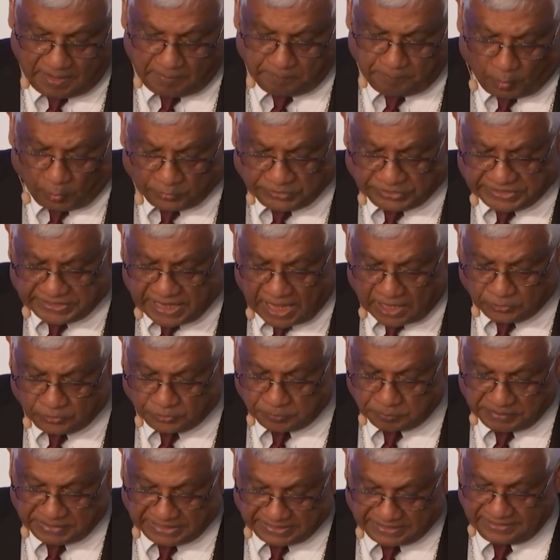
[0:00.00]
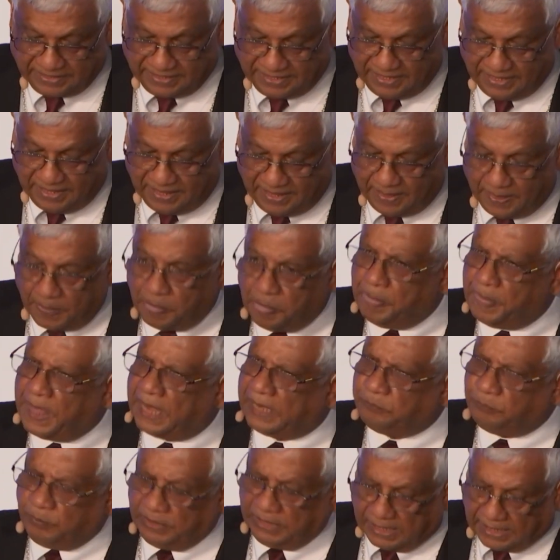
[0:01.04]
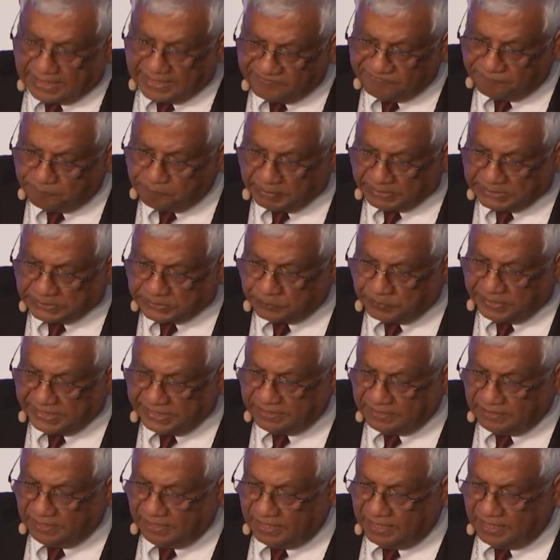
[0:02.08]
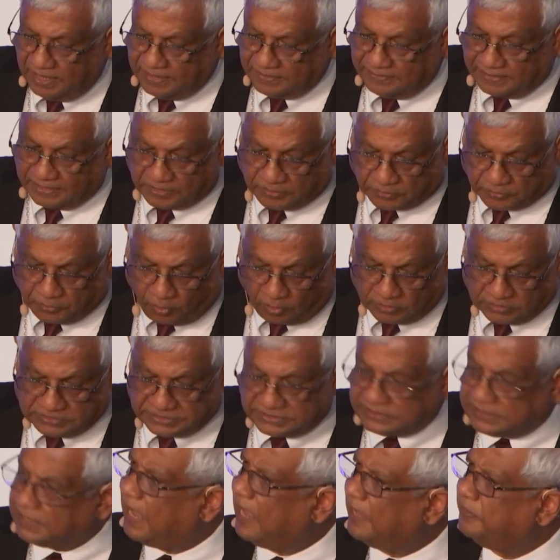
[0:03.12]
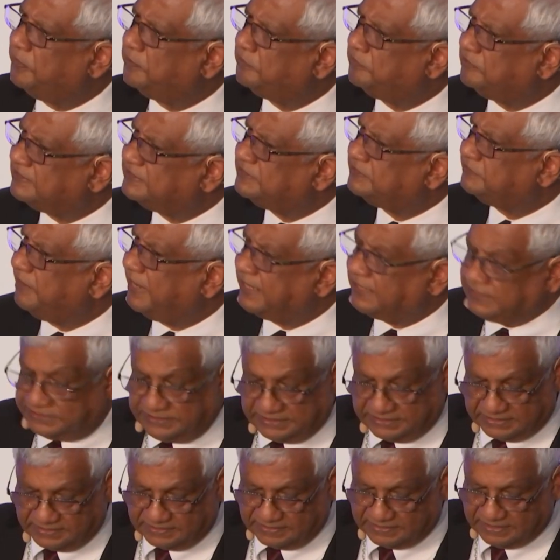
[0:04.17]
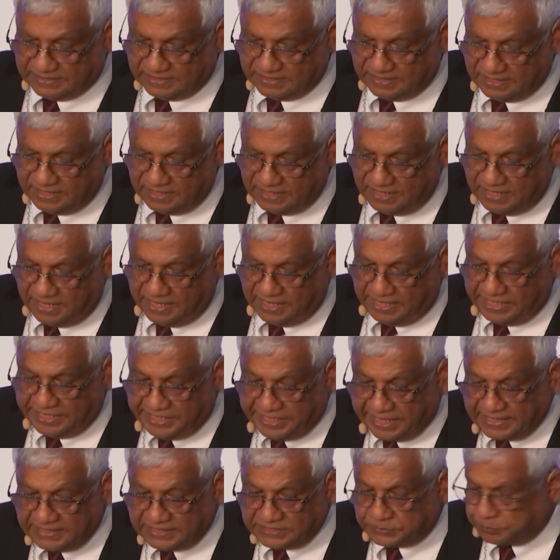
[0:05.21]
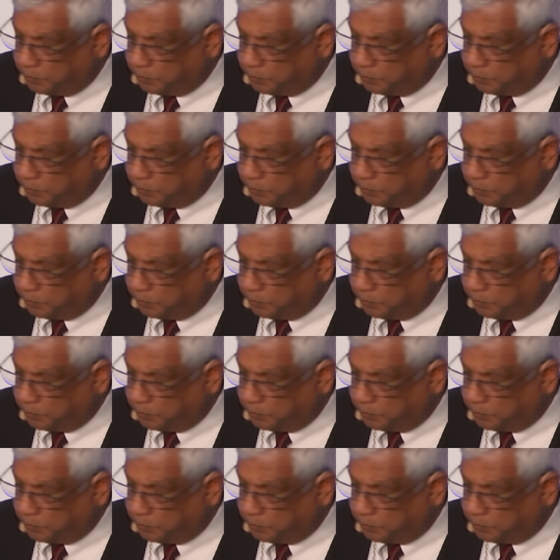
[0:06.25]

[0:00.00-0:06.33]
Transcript: pointed out to me that we live between the cross and the resurrection. Here is